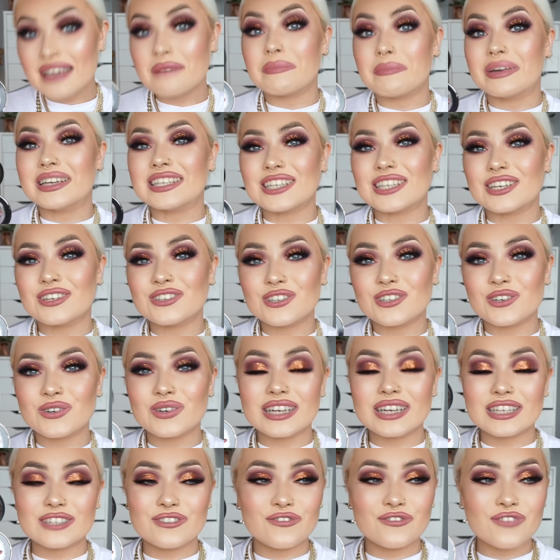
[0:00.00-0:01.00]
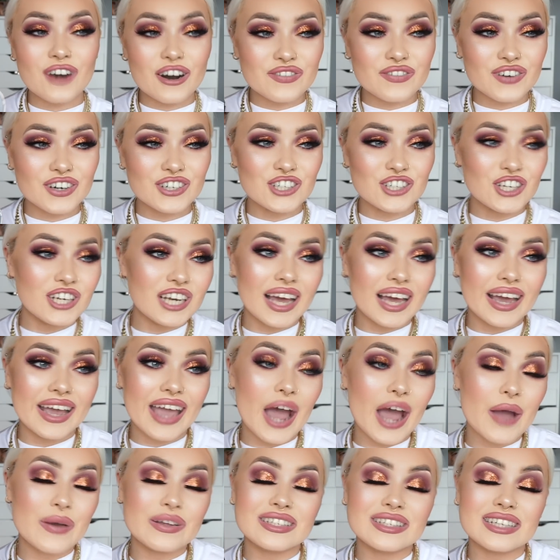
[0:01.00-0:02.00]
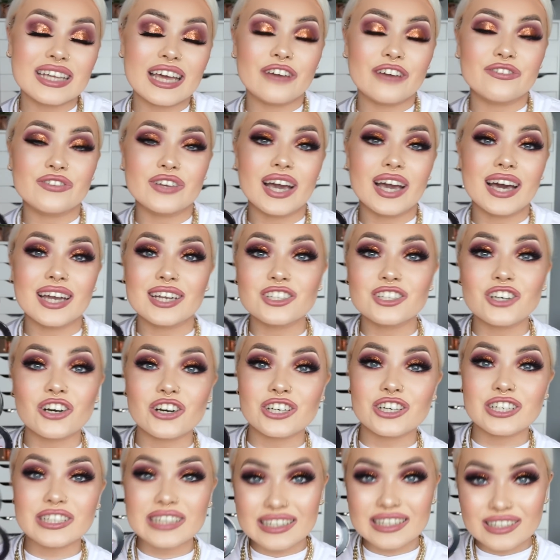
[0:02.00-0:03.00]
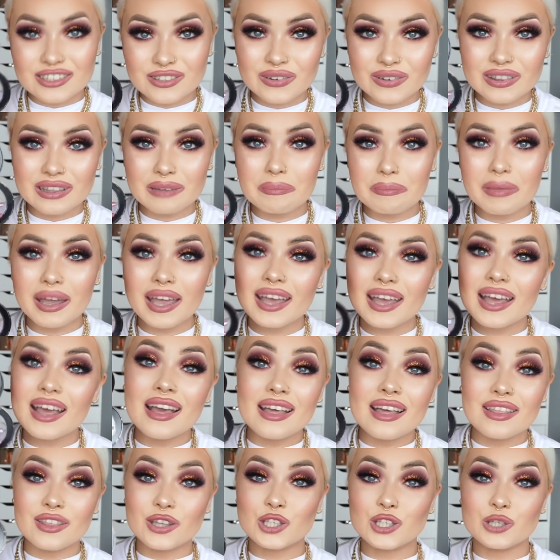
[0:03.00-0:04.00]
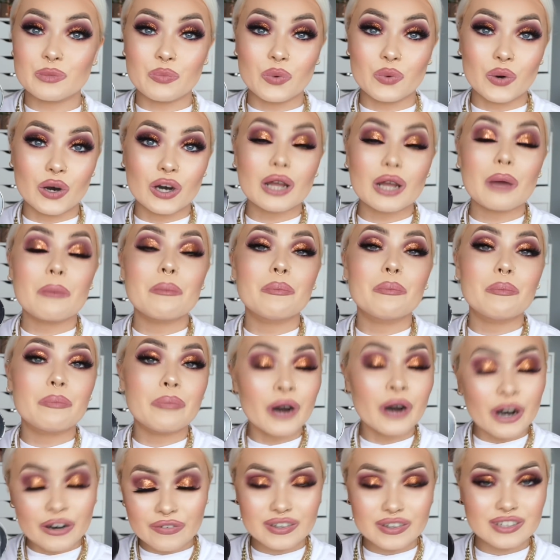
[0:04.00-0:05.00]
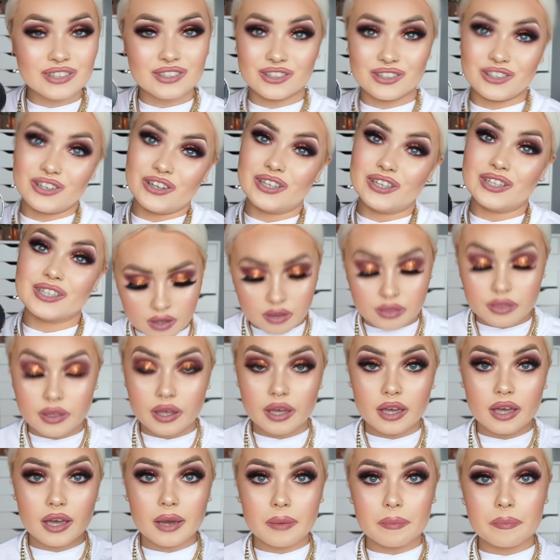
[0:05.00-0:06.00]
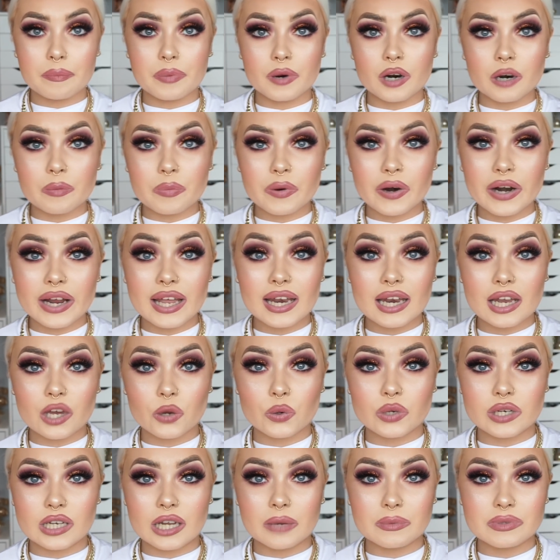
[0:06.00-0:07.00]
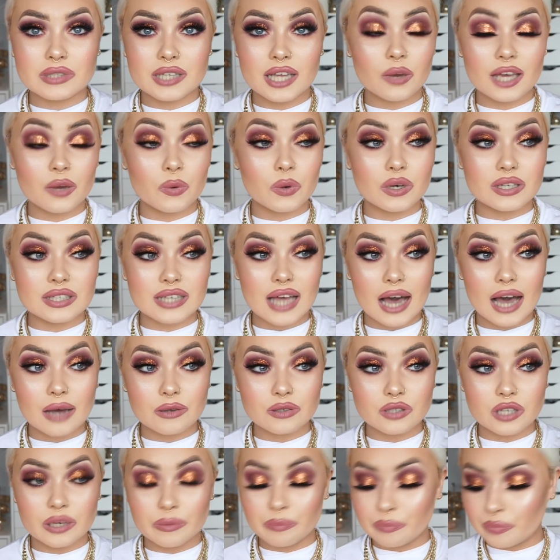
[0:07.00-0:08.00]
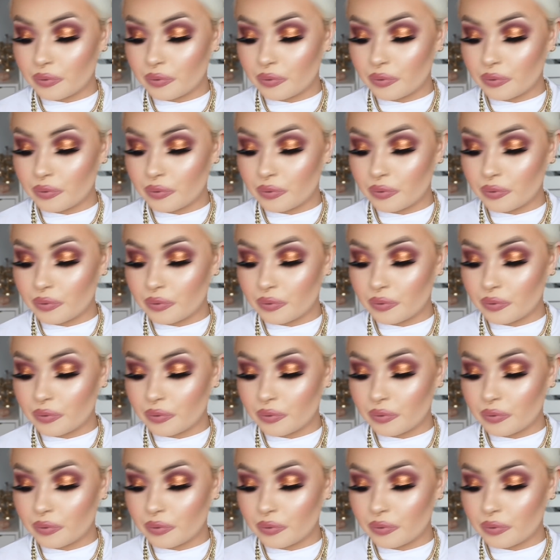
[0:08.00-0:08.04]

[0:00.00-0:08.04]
My skin tone is far, far too light. I would say if you had a darker skin tone than me, this would work perfect on you. The Burberry liquid lipstick was absolutely